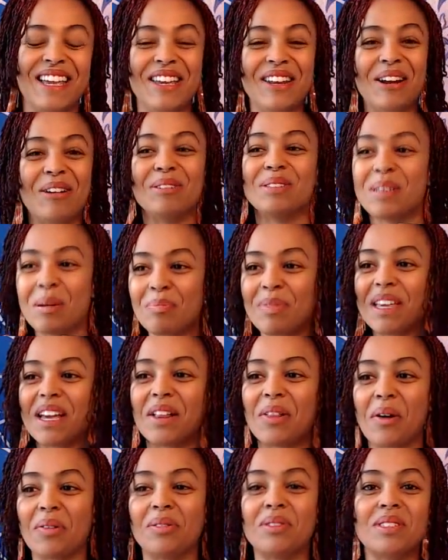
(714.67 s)
you know, something
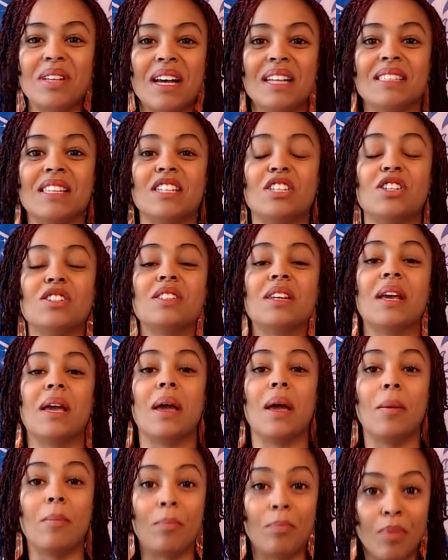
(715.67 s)
along those lines that just
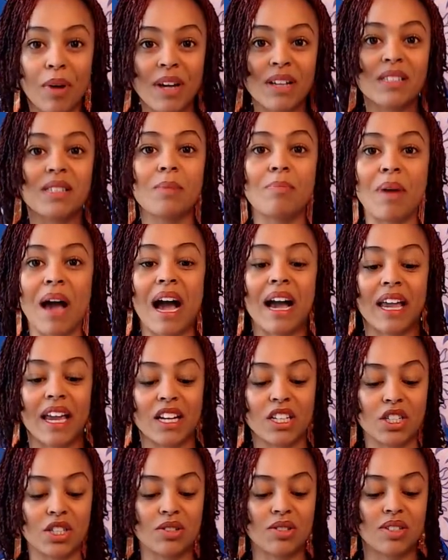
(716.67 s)
brings it back
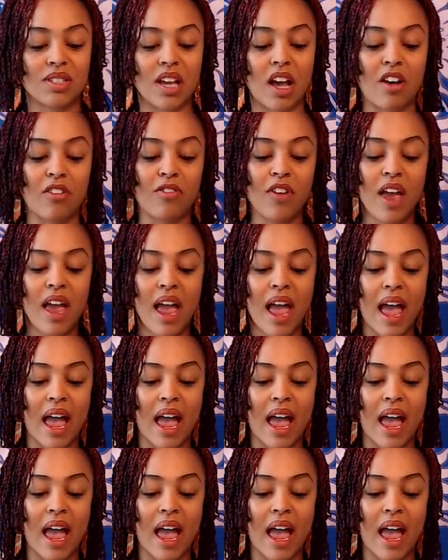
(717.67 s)
into yourself.